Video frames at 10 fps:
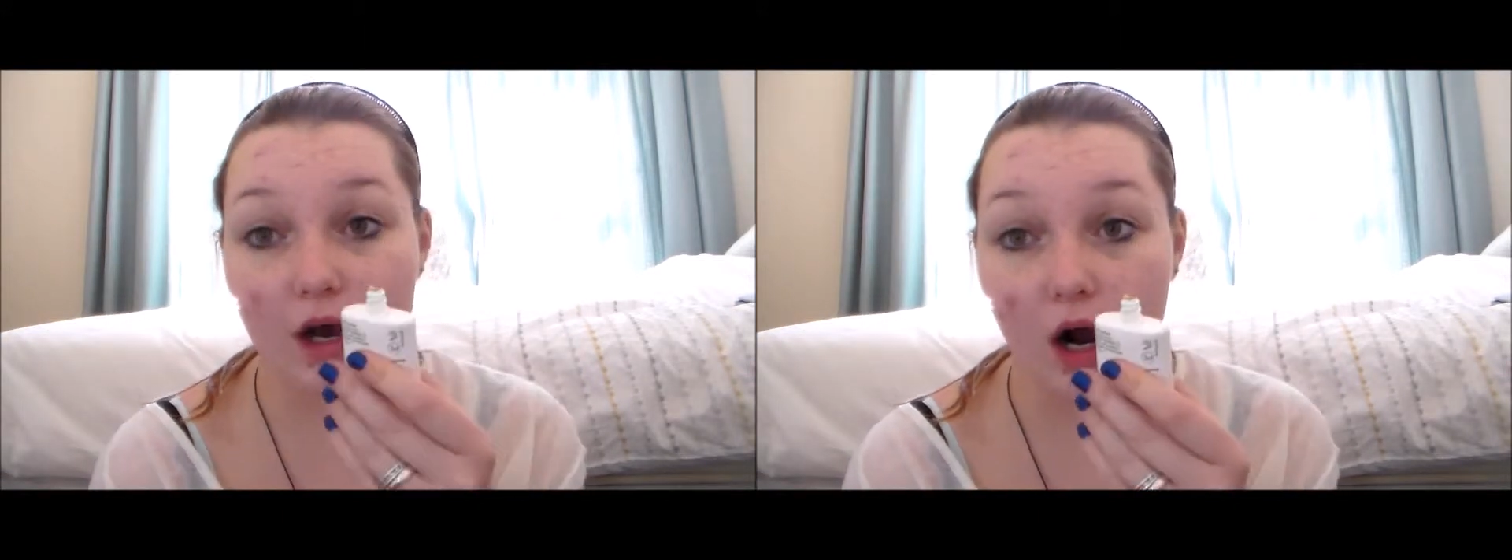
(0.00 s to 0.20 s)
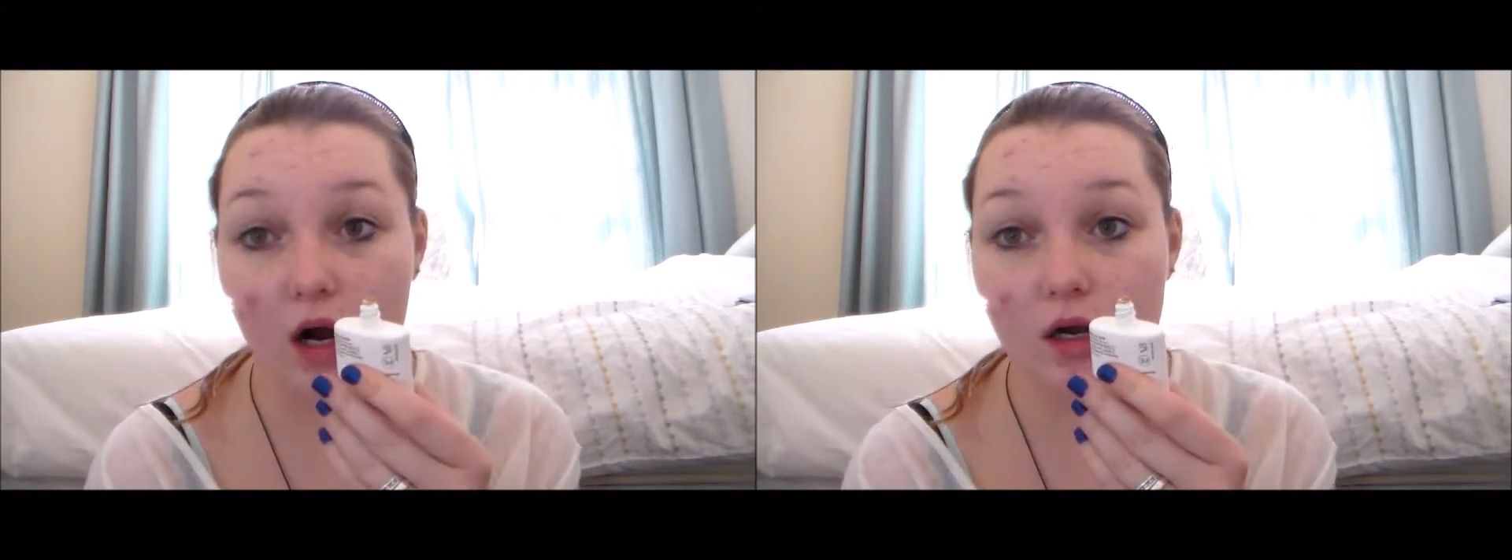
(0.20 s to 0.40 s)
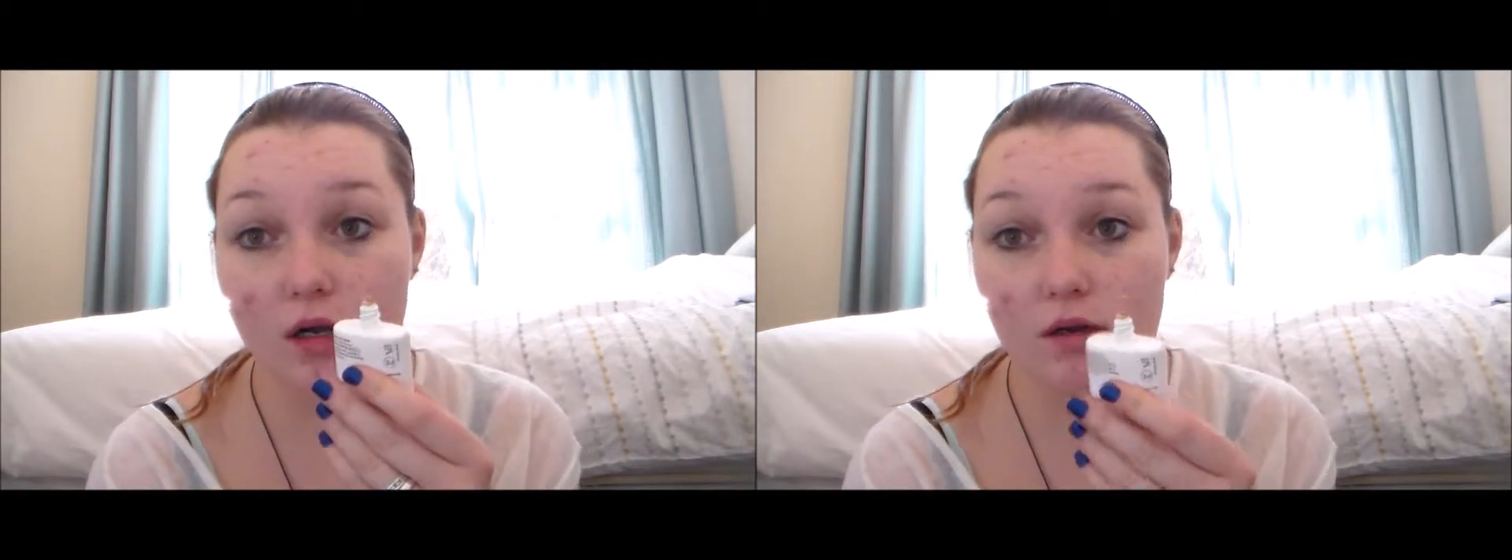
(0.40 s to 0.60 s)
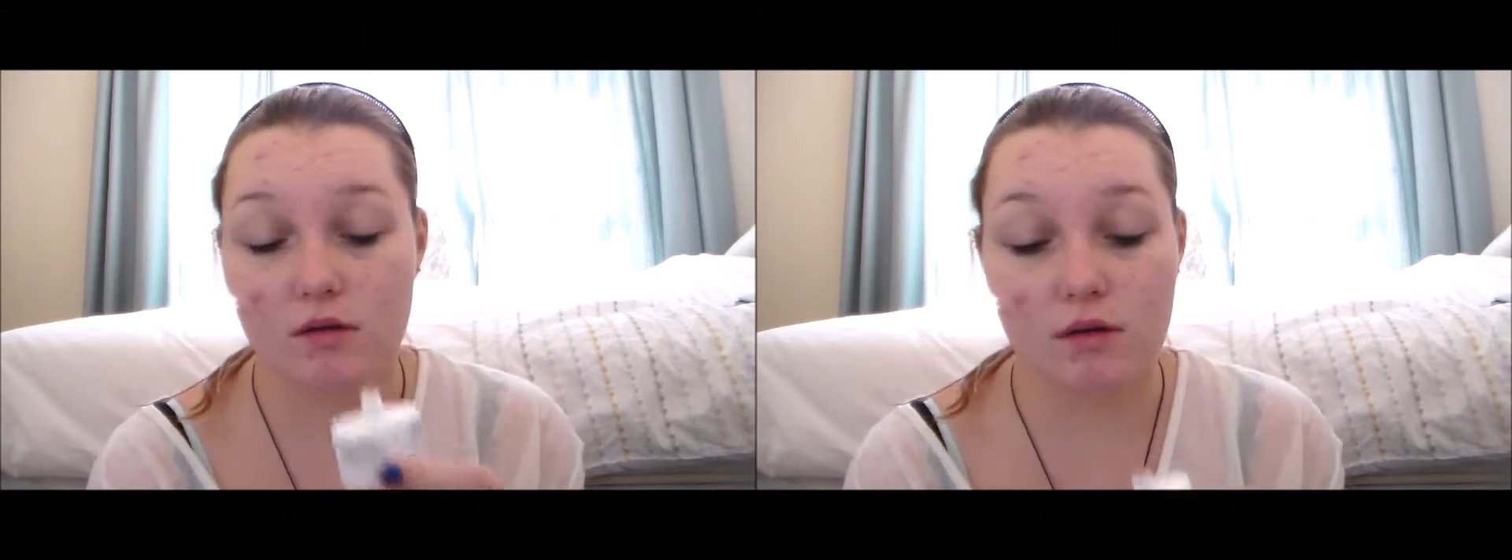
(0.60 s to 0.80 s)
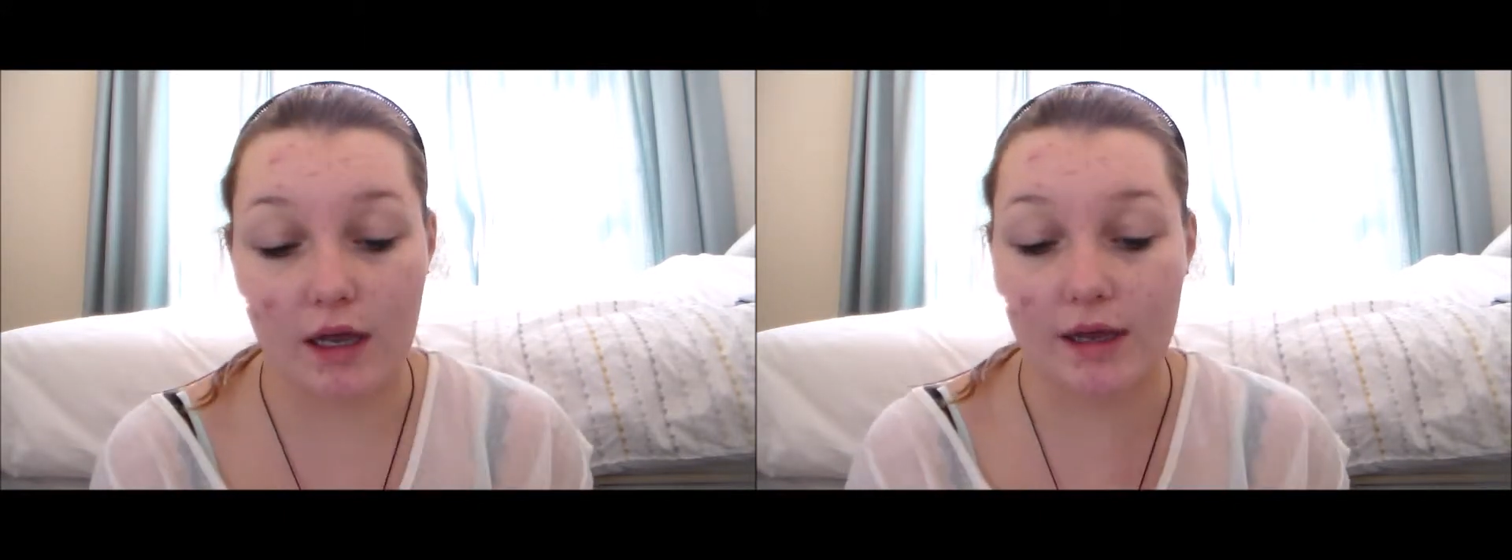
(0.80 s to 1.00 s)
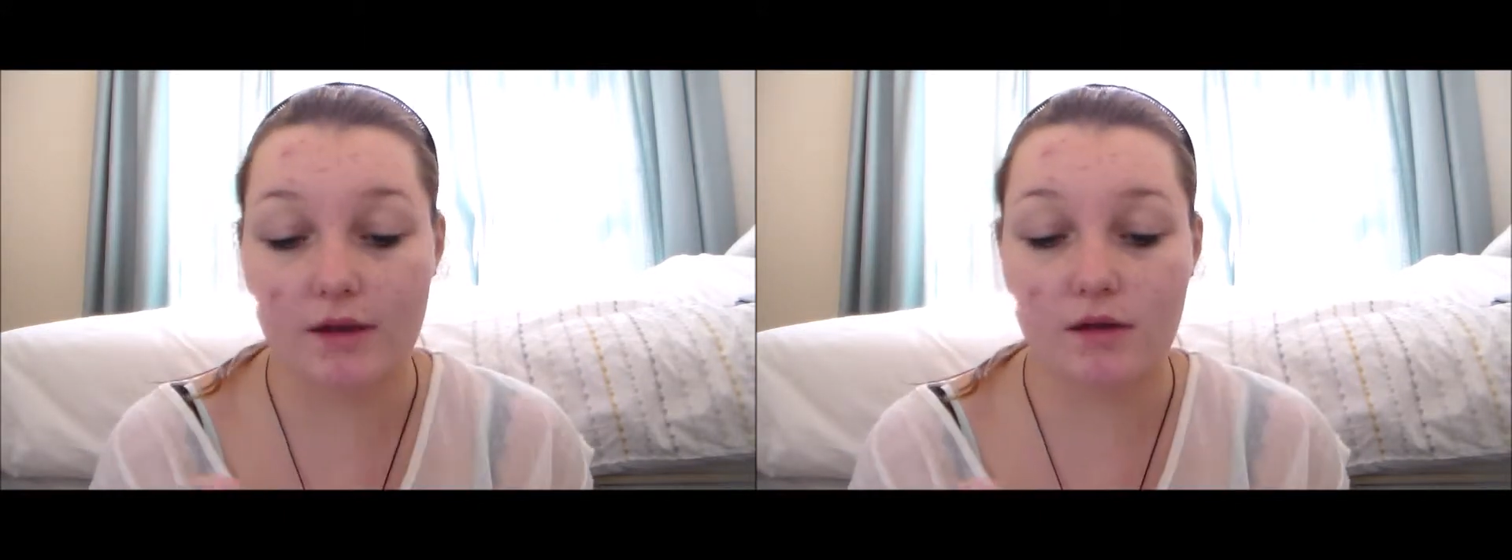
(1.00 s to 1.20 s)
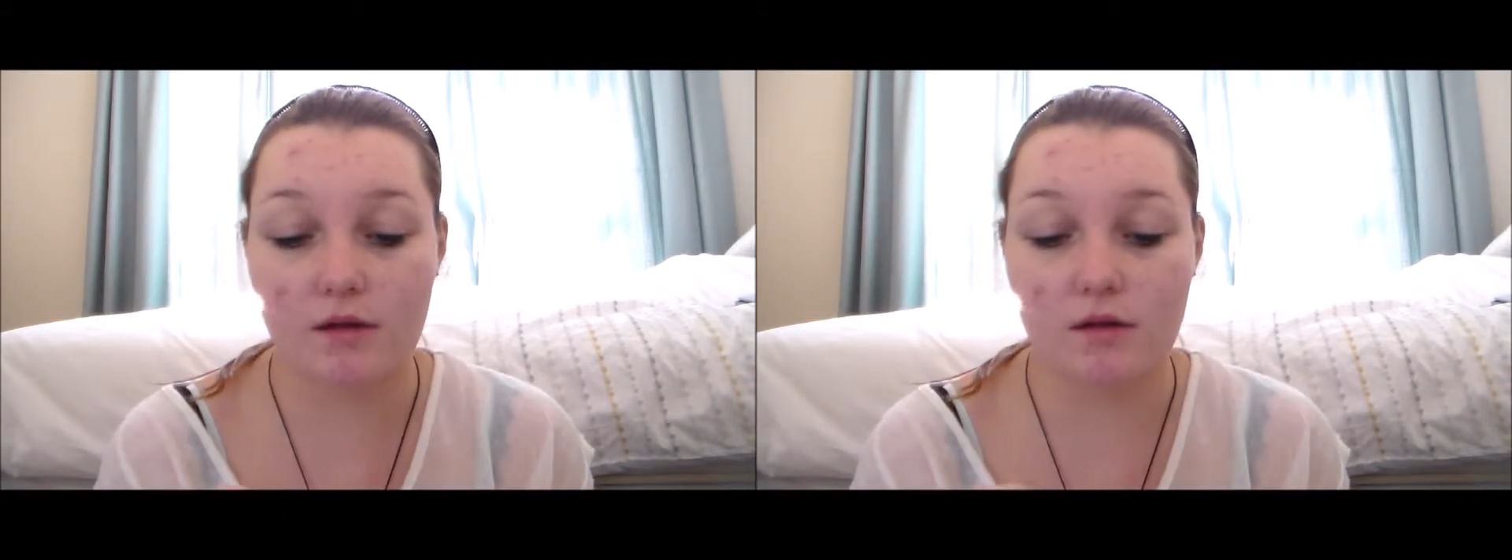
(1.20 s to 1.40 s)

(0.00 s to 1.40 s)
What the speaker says: dark, like